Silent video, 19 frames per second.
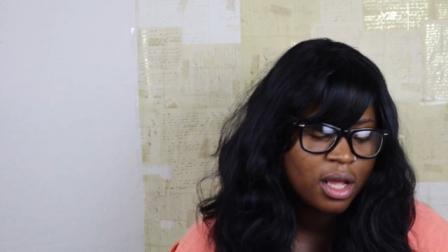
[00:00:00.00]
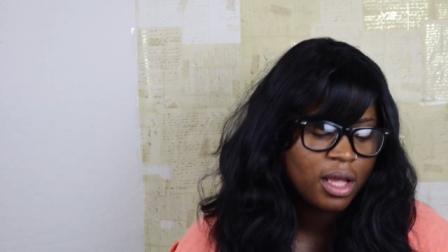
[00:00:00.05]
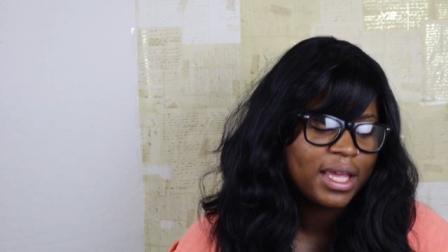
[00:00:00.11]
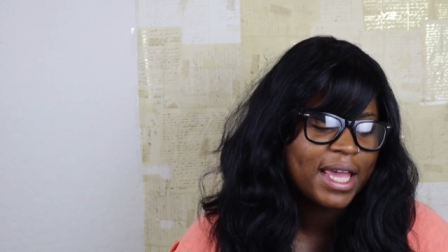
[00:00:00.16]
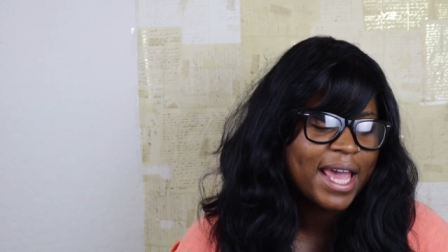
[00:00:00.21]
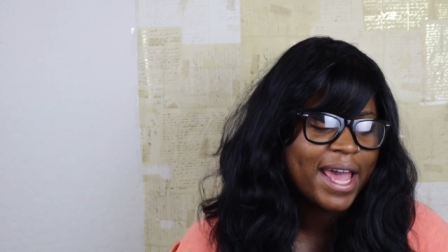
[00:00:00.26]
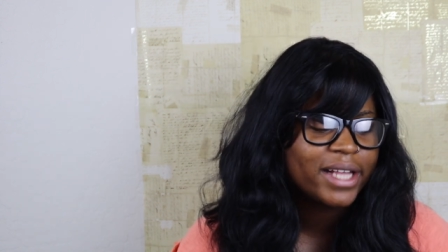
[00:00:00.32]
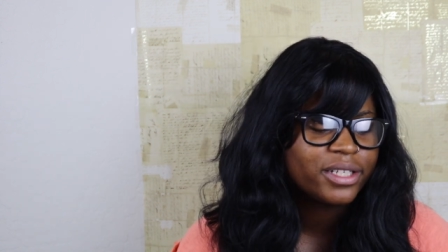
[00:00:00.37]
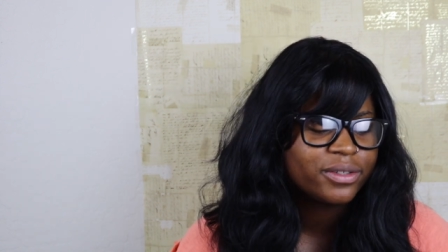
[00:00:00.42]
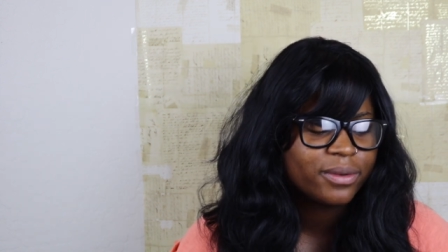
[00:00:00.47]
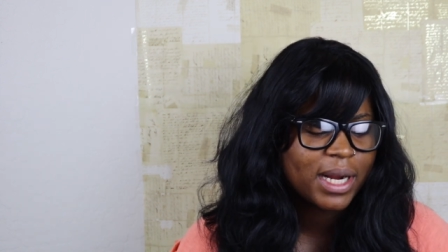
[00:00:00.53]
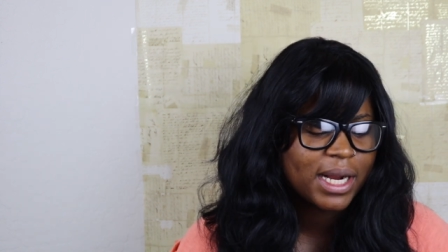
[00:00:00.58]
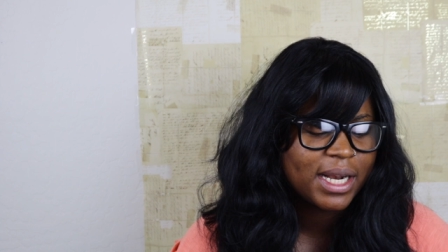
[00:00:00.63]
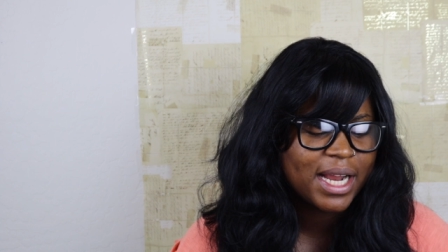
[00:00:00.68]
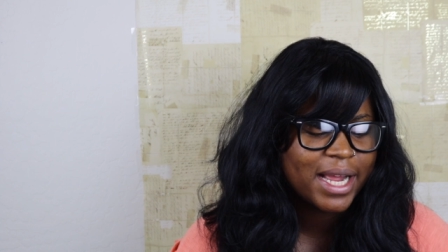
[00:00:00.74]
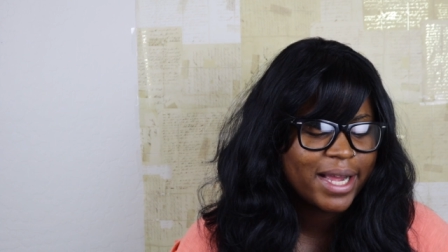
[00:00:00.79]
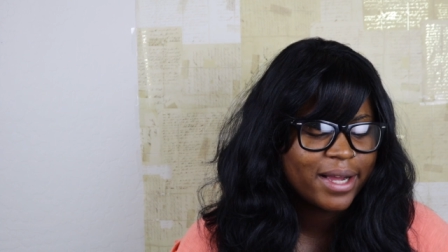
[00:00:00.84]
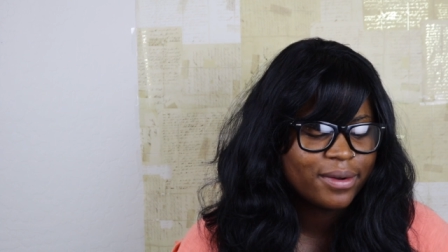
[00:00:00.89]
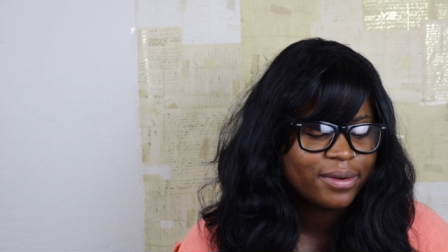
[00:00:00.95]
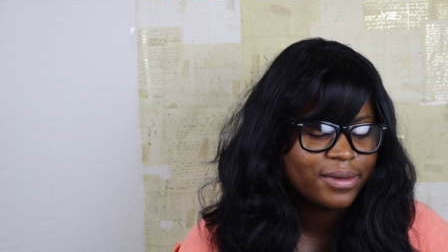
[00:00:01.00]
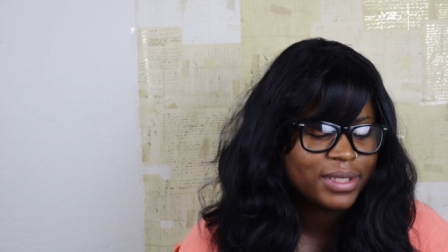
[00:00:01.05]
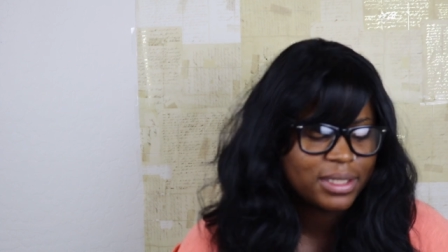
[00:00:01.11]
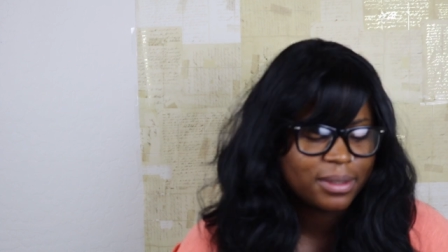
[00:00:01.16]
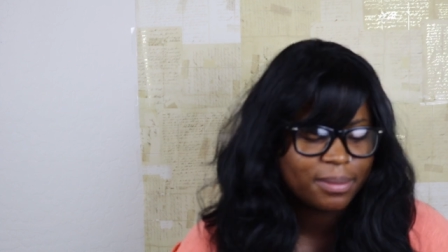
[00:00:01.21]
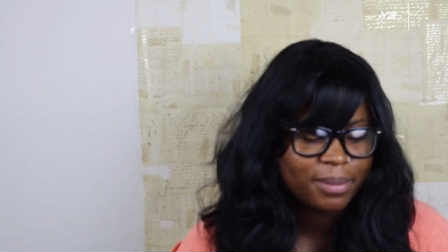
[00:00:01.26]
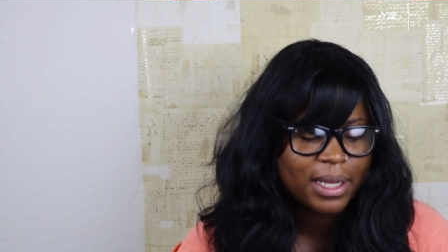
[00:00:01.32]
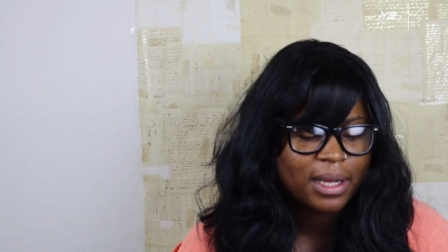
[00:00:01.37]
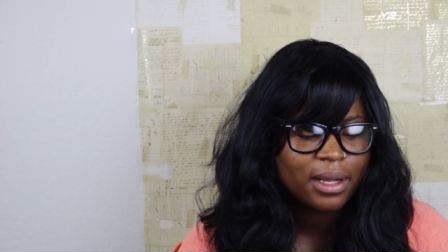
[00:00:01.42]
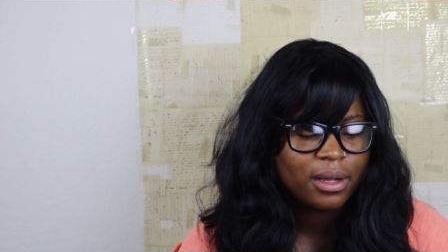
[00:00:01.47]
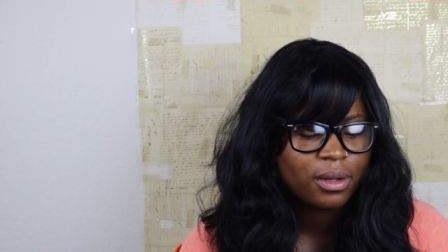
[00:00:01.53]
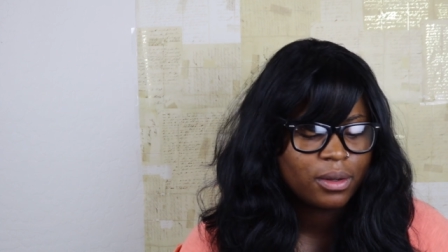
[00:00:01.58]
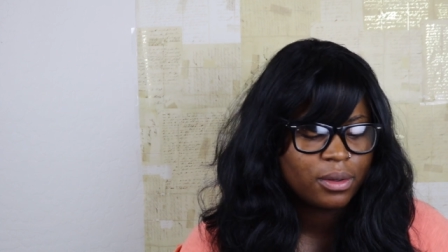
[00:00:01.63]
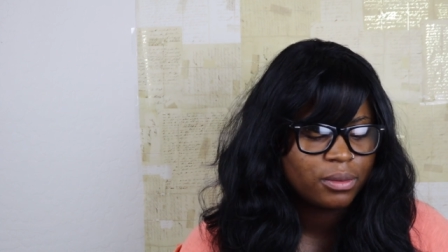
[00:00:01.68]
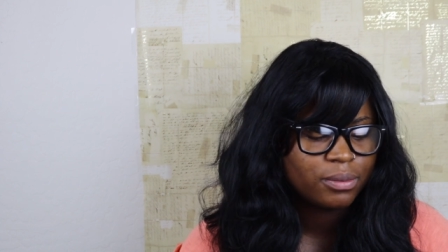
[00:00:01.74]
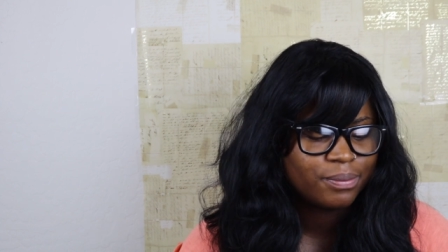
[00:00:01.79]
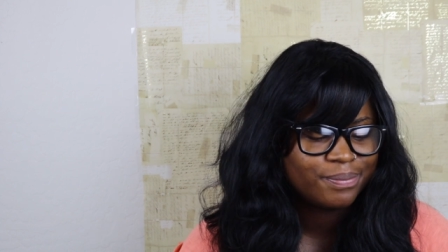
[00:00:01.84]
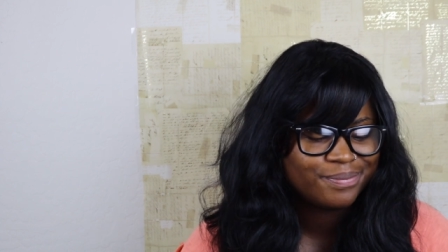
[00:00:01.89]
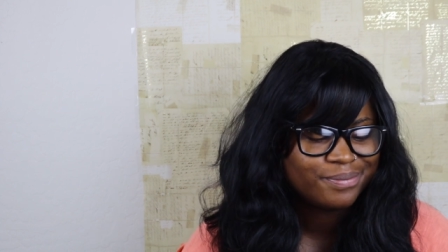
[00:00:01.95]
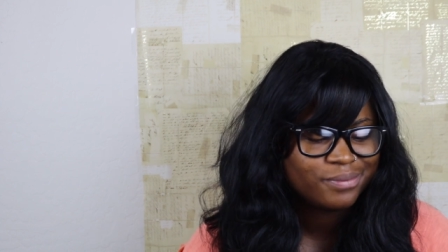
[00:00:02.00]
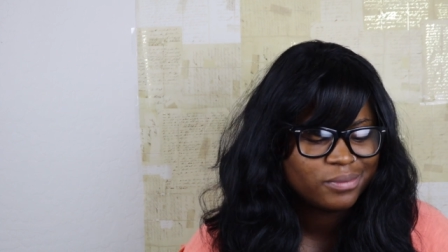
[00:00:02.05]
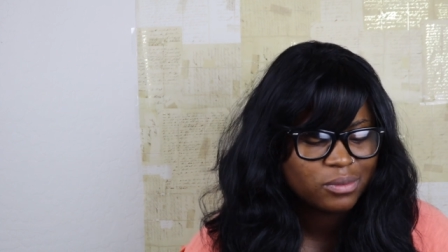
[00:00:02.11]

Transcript: Gas right now is about,